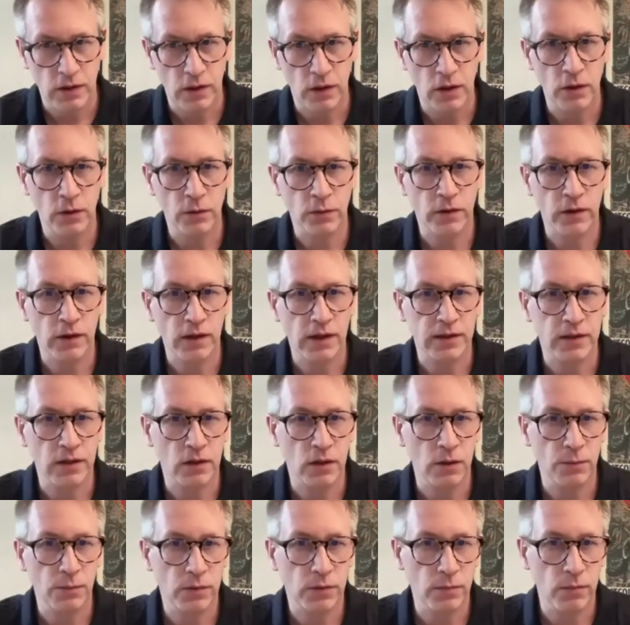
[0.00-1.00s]
looking at the
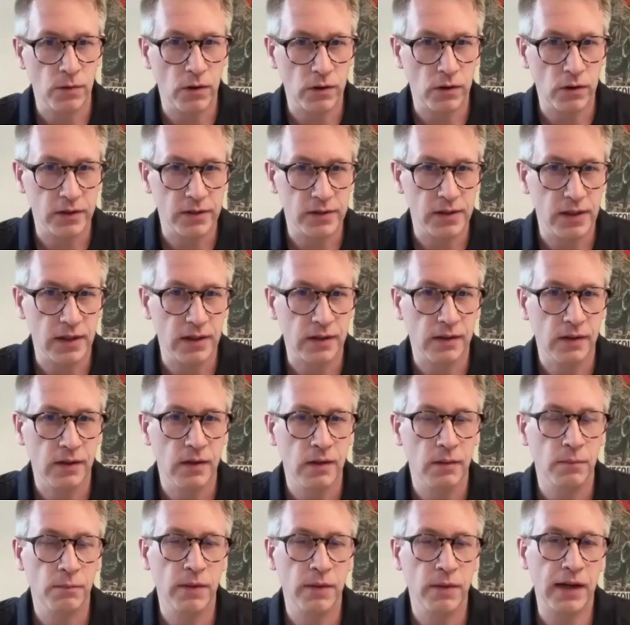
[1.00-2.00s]
crypto markets like
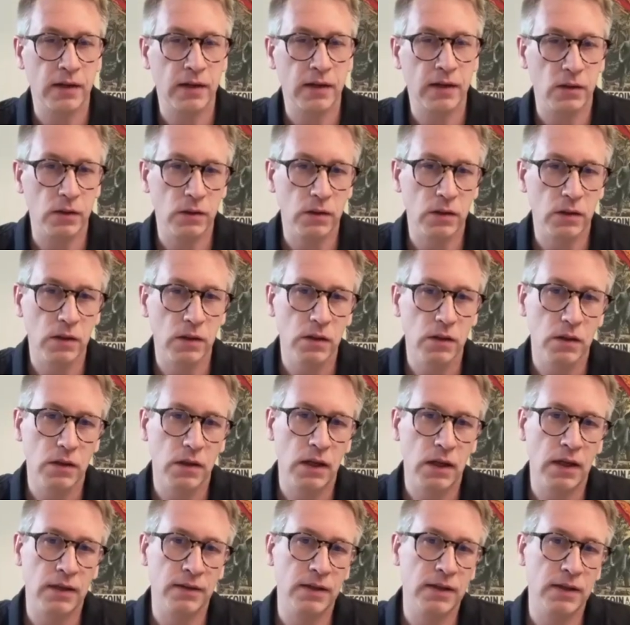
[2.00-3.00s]
BlackRock.
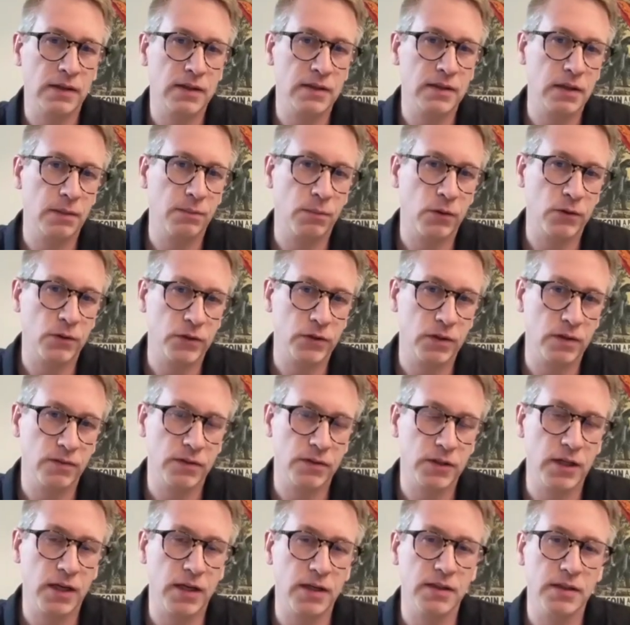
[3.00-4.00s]
I think these are positive
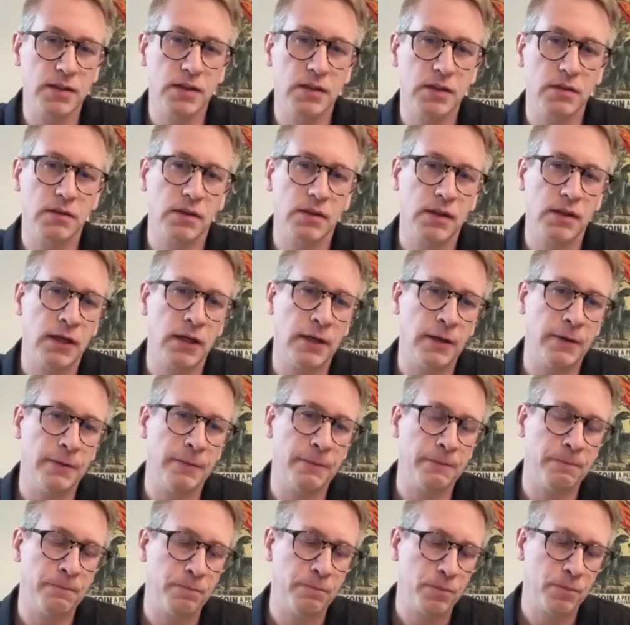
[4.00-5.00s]
signs.
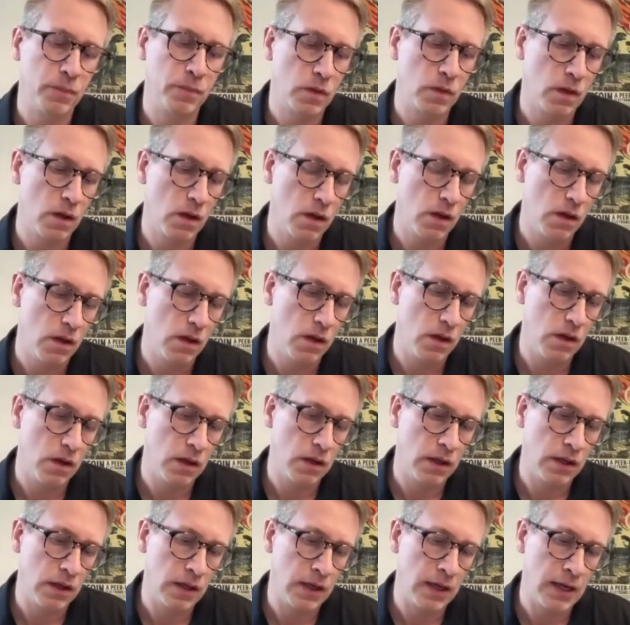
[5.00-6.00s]
Um,
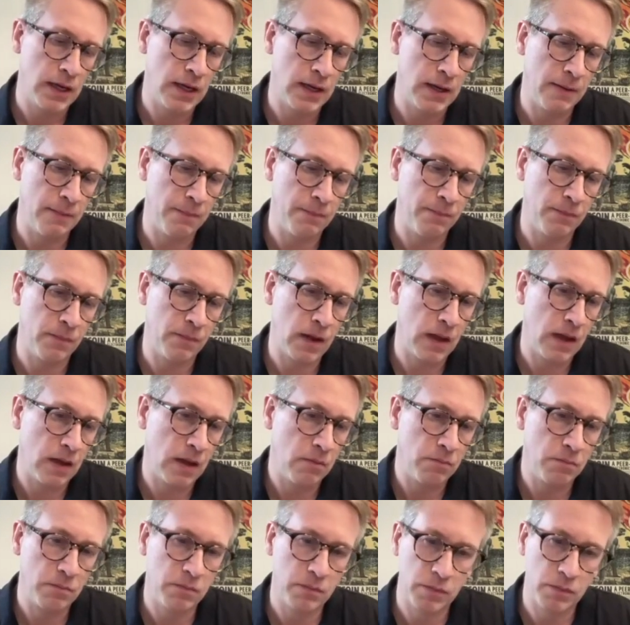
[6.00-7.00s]
um,
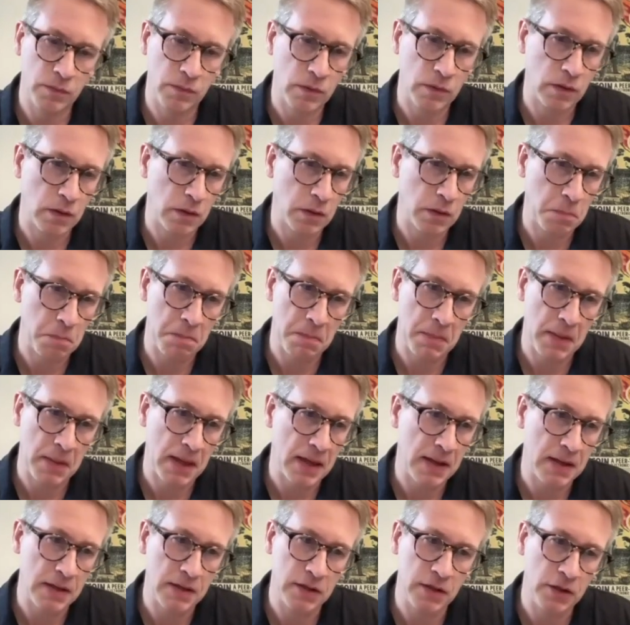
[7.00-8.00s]

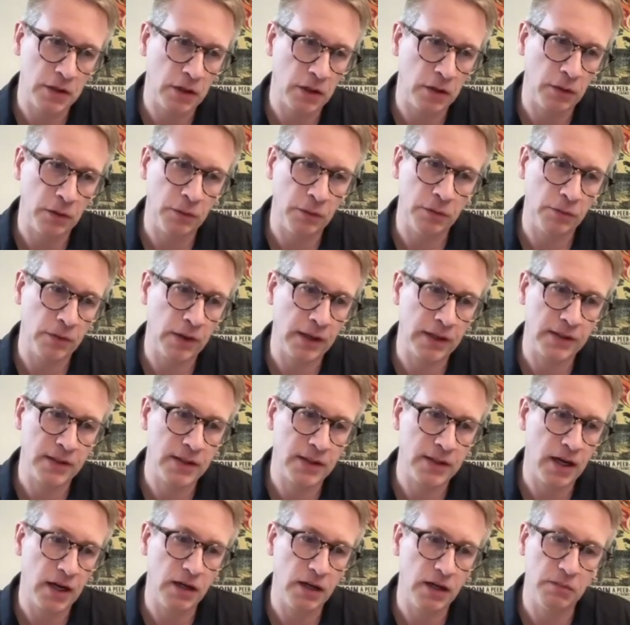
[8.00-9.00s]
you know right
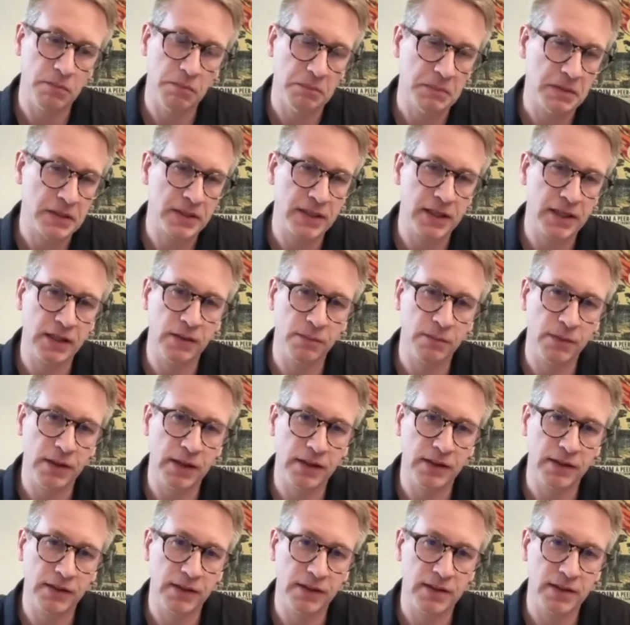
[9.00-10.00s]
now
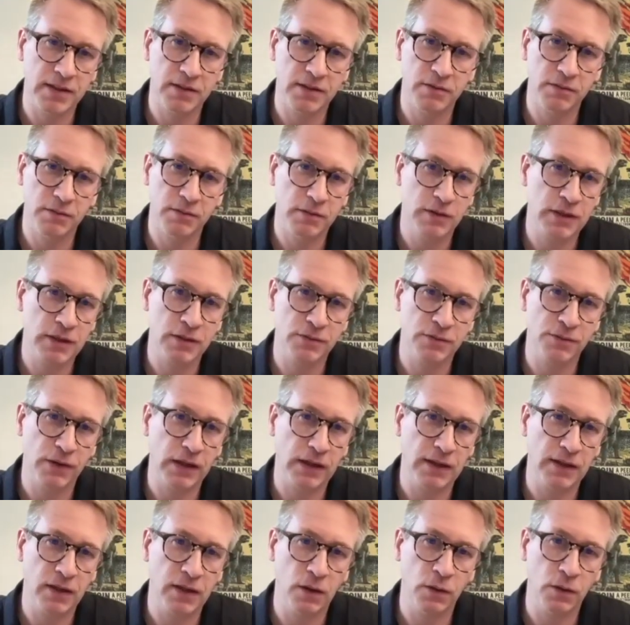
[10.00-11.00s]
sentiment is is
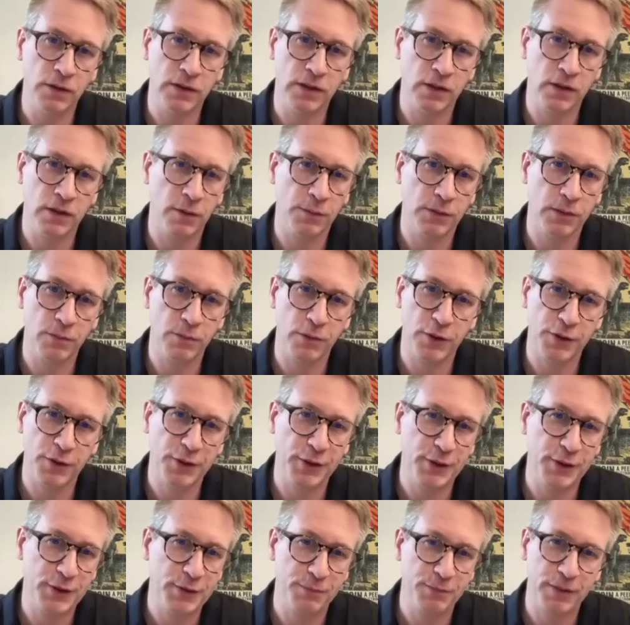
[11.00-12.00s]
very low in the crypto
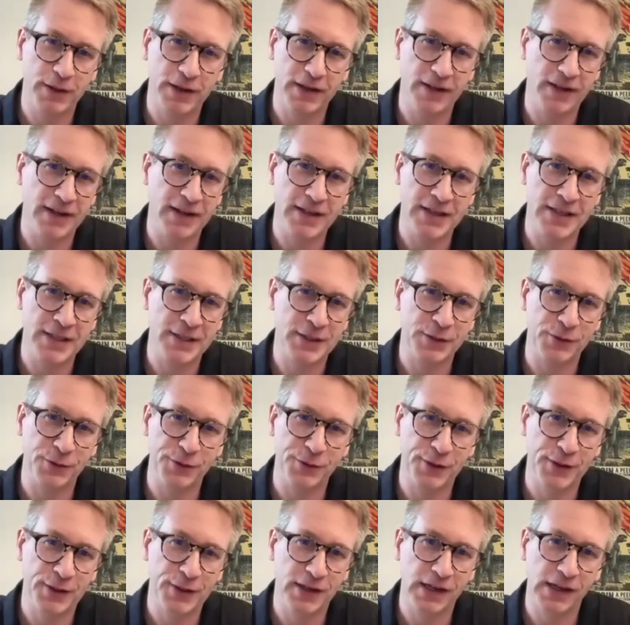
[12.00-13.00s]
markets but uh,
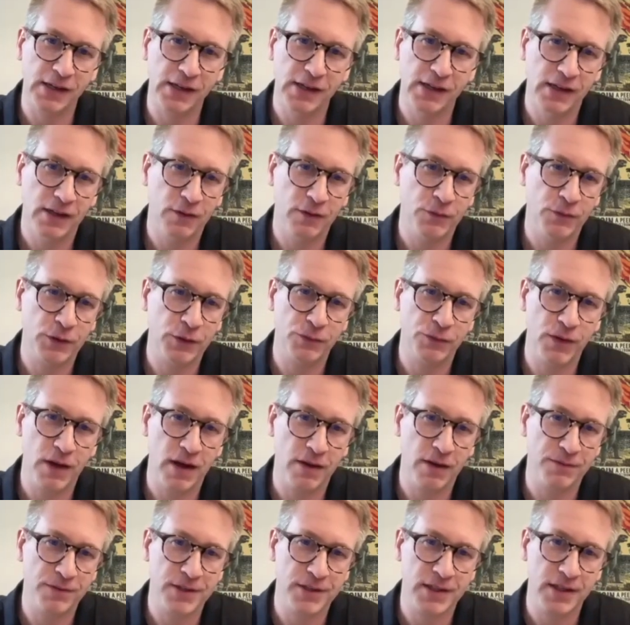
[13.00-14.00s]
historically what we
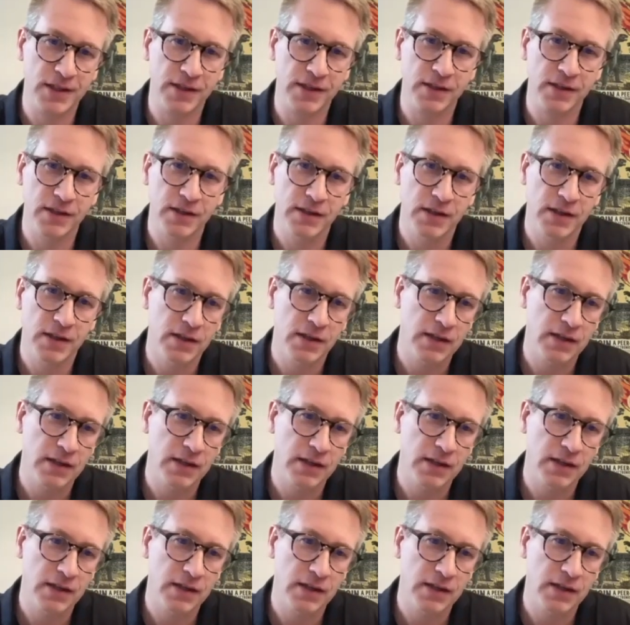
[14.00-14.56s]
have seen